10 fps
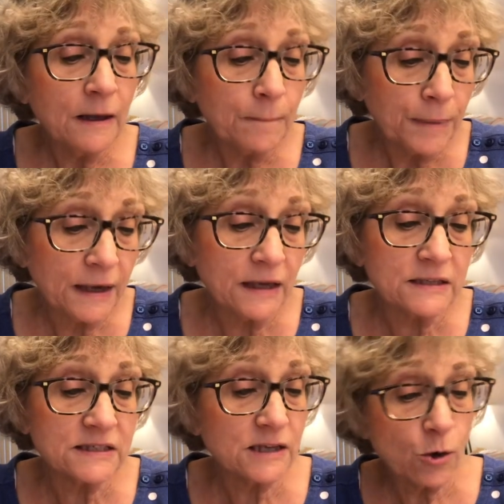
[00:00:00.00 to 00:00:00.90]

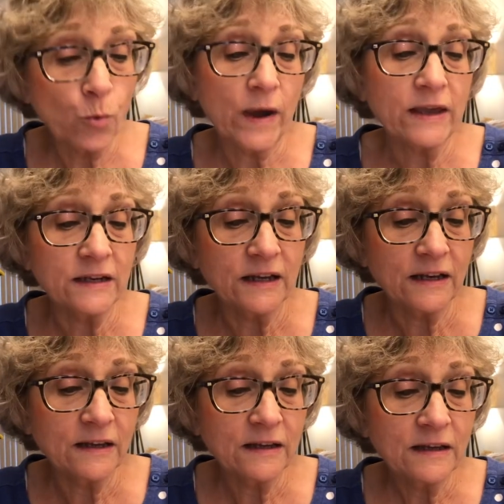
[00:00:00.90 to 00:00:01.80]
peace,
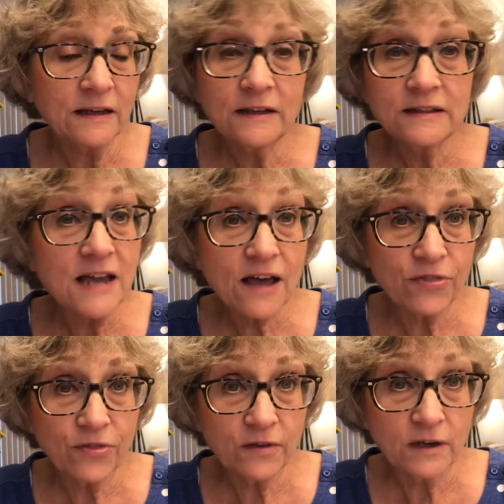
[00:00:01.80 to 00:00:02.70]
awakening,
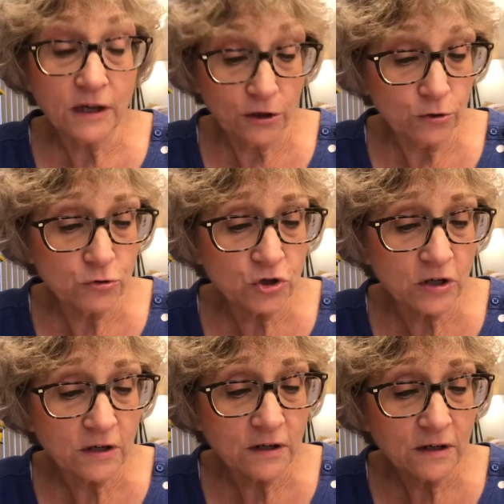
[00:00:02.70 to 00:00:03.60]
death, illusion,